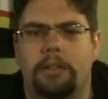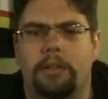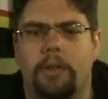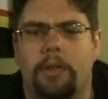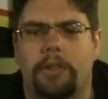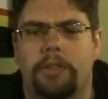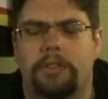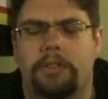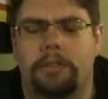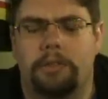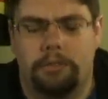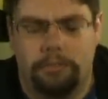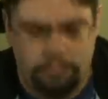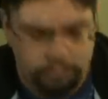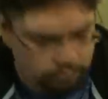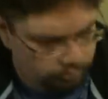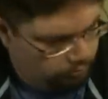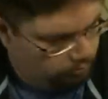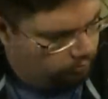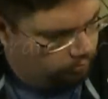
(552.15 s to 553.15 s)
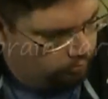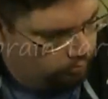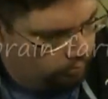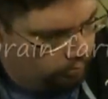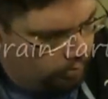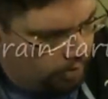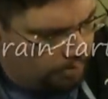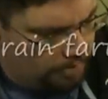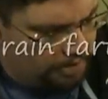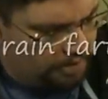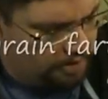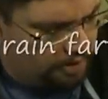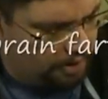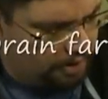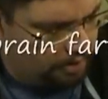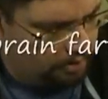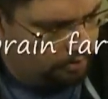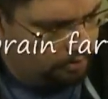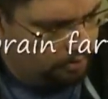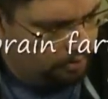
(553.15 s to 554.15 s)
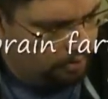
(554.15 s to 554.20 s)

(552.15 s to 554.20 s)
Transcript: No, what am I saying?